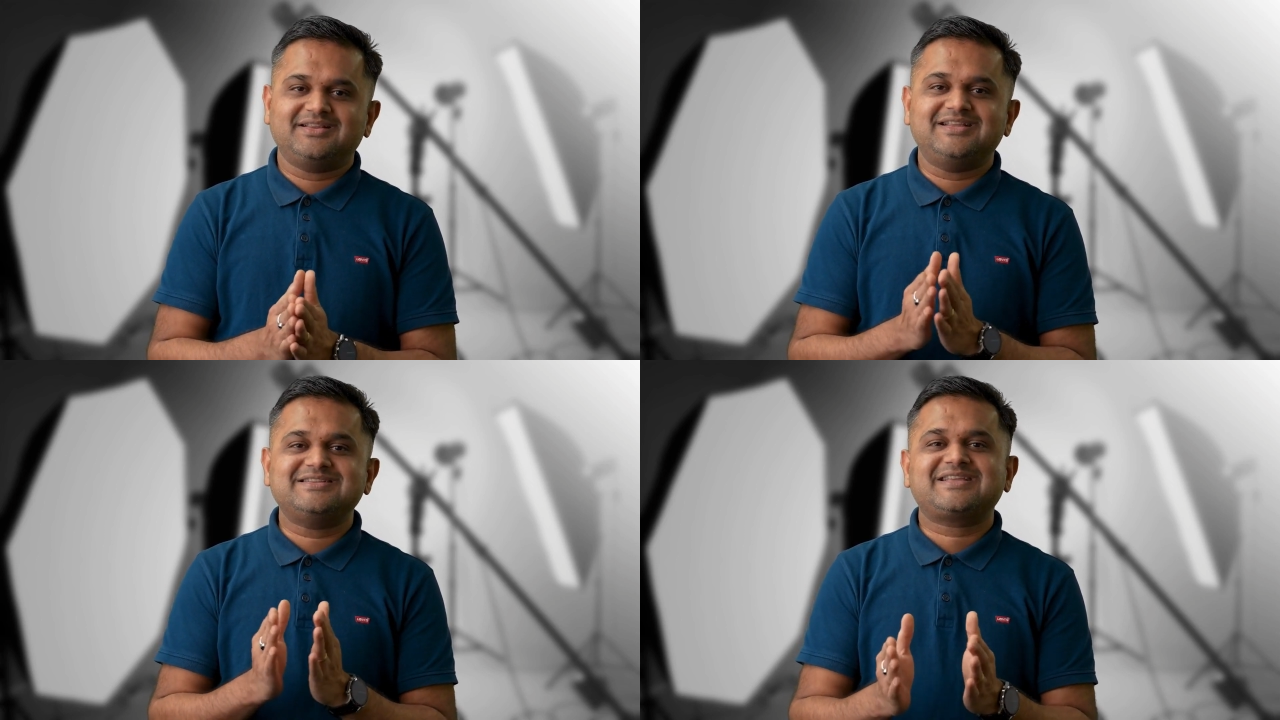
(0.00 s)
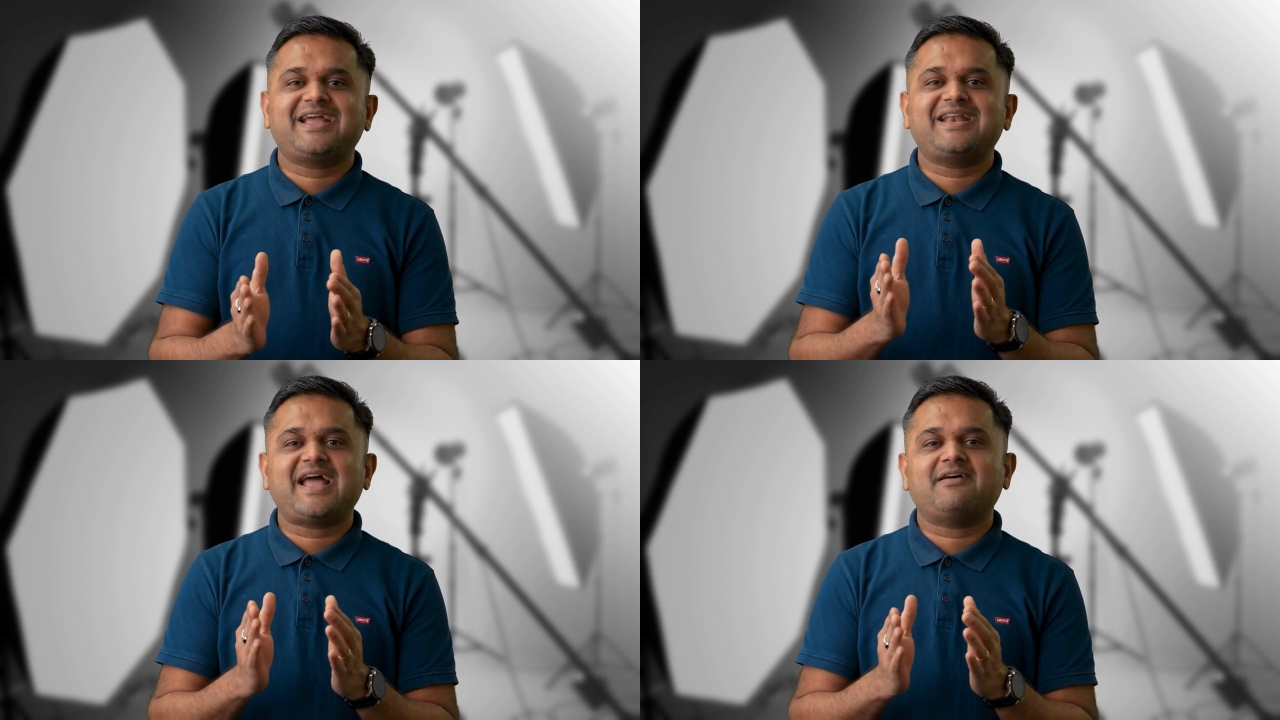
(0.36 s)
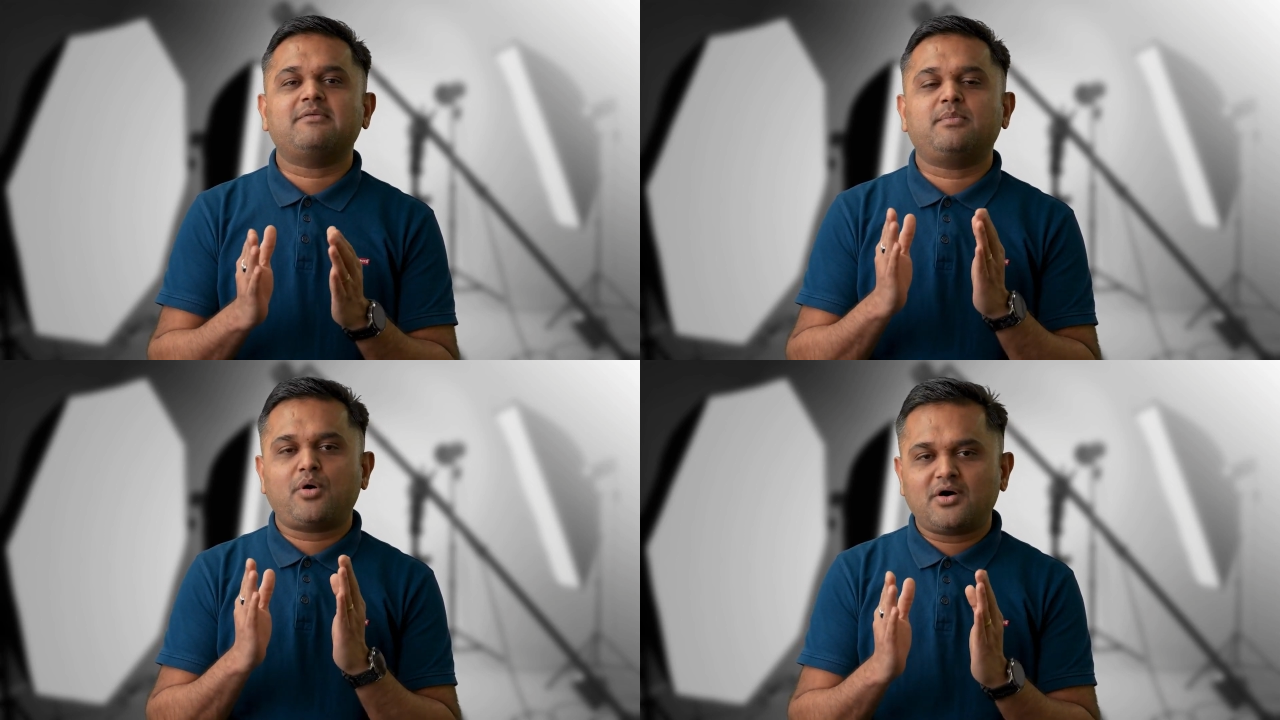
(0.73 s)
This can
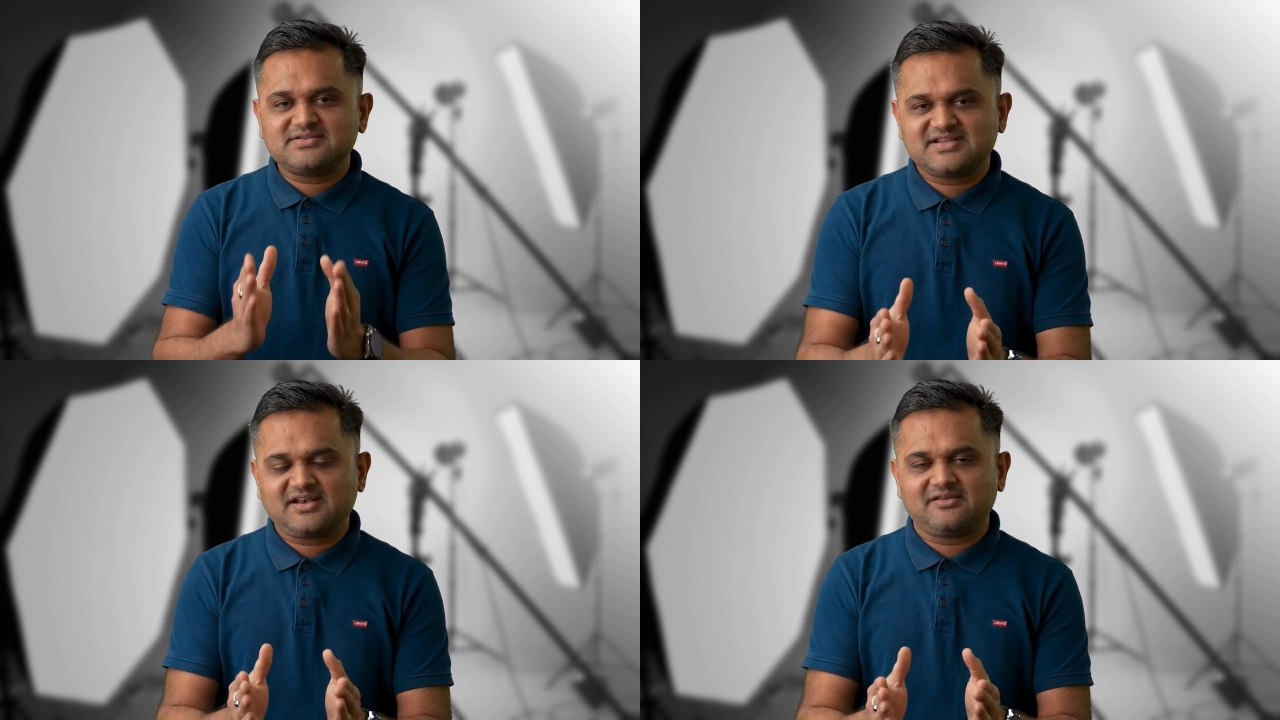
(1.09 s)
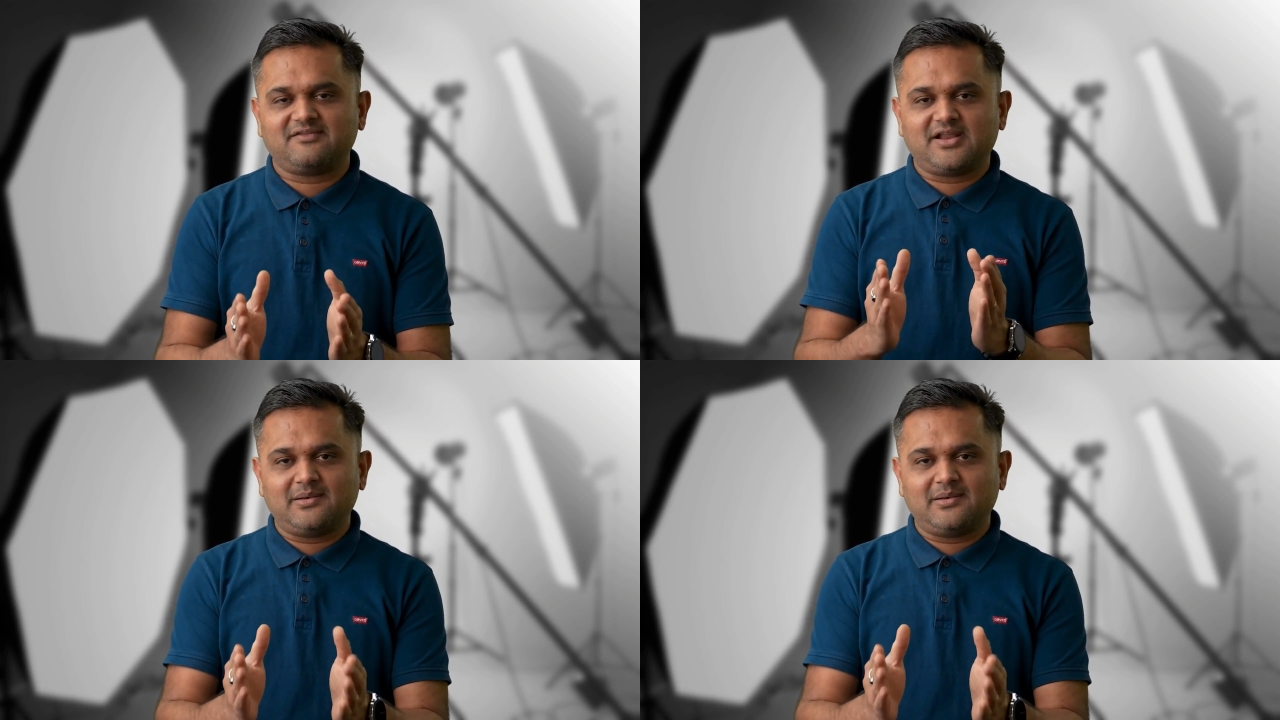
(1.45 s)
have a positive